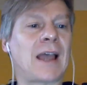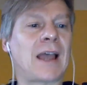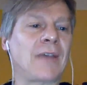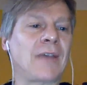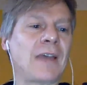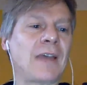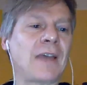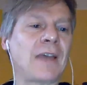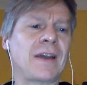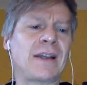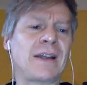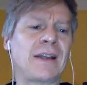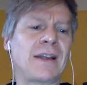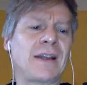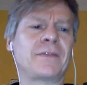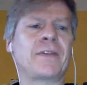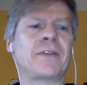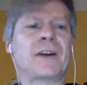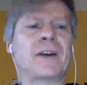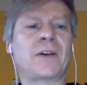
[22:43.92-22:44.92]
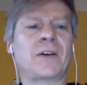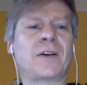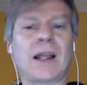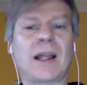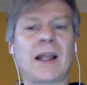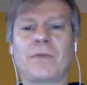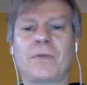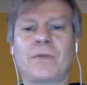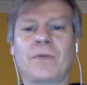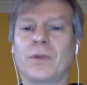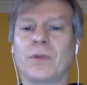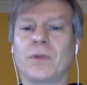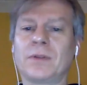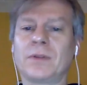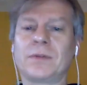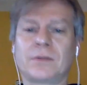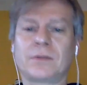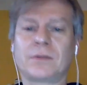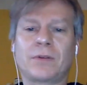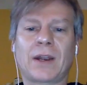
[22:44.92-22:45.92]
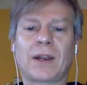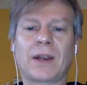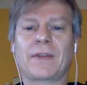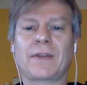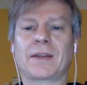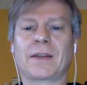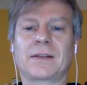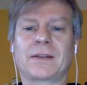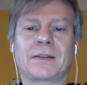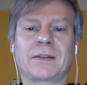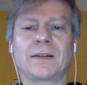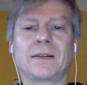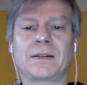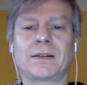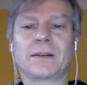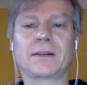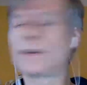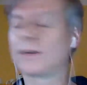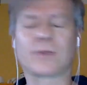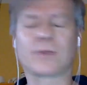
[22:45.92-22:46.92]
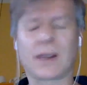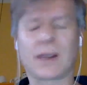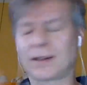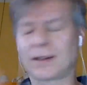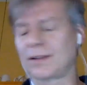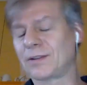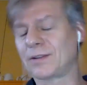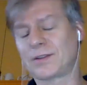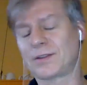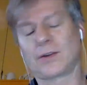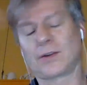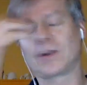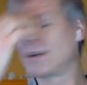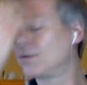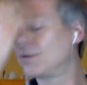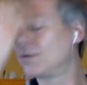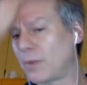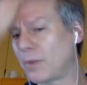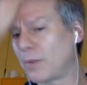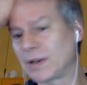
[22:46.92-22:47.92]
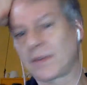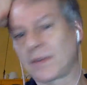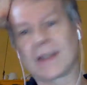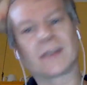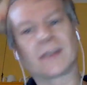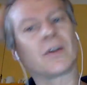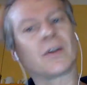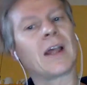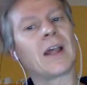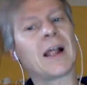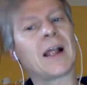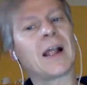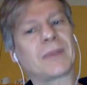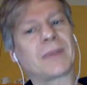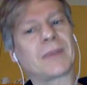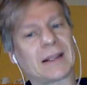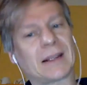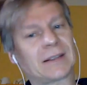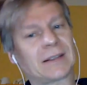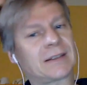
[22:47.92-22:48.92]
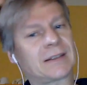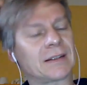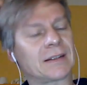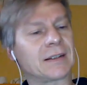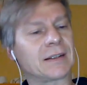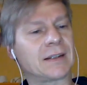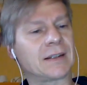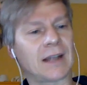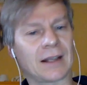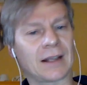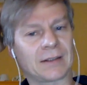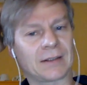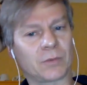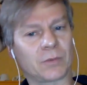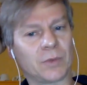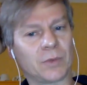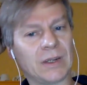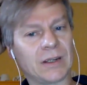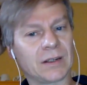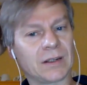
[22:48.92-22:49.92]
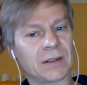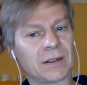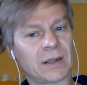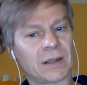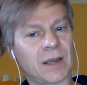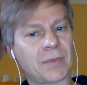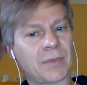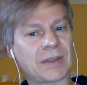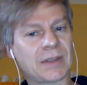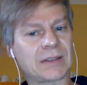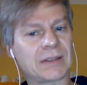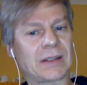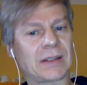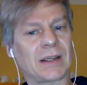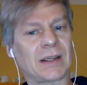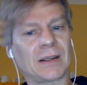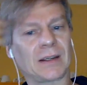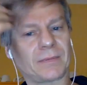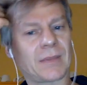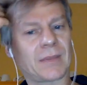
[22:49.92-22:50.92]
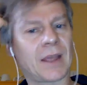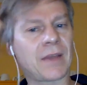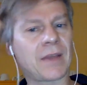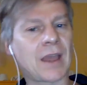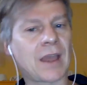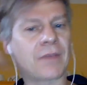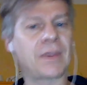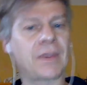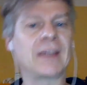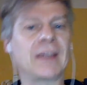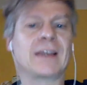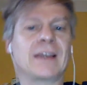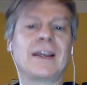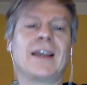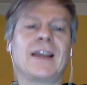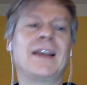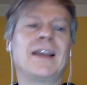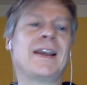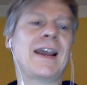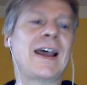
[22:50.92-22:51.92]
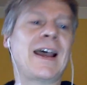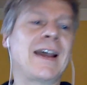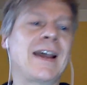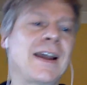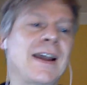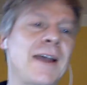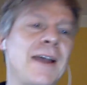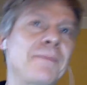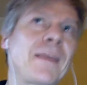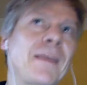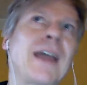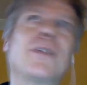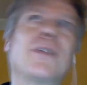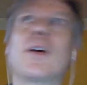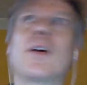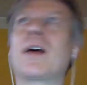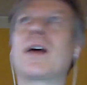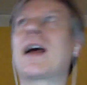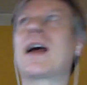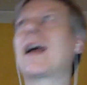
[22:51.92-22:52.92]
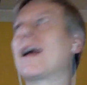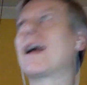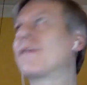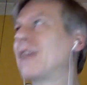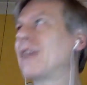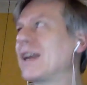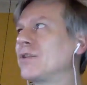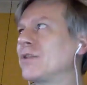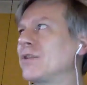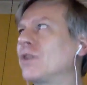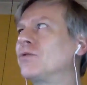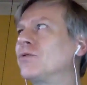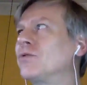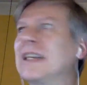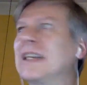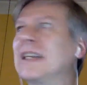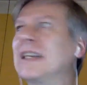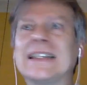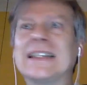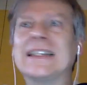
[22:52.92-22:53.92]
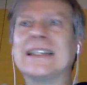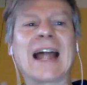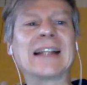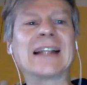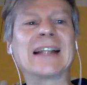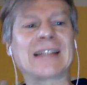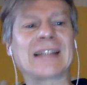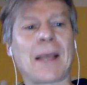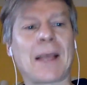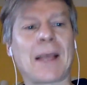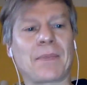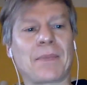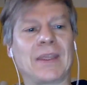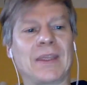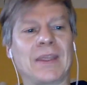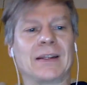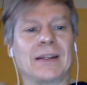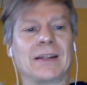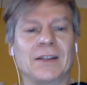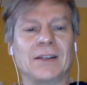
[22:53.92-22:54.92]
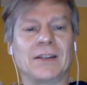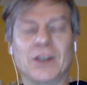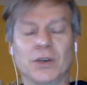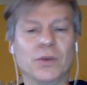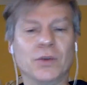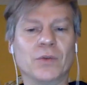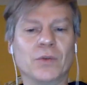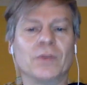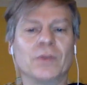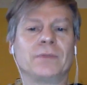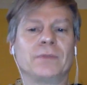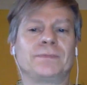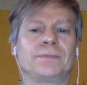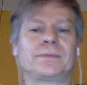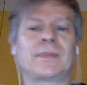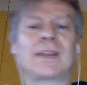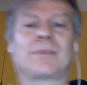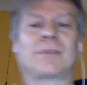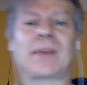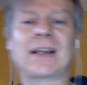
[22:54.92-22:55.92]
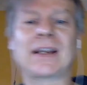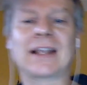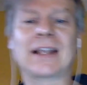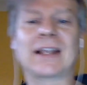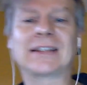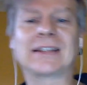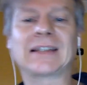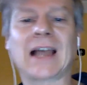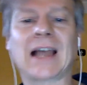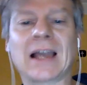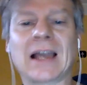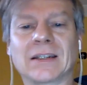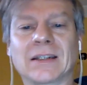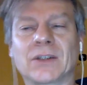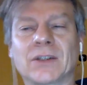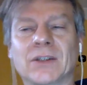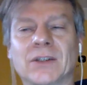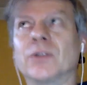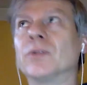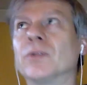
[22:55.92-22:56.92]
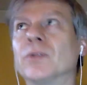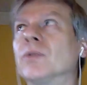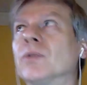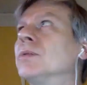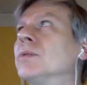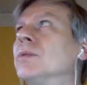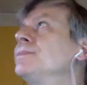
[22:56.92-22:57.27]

find it very helpful, Robert, that you helped us last week. I must say, I think I've not really done something new, but I started to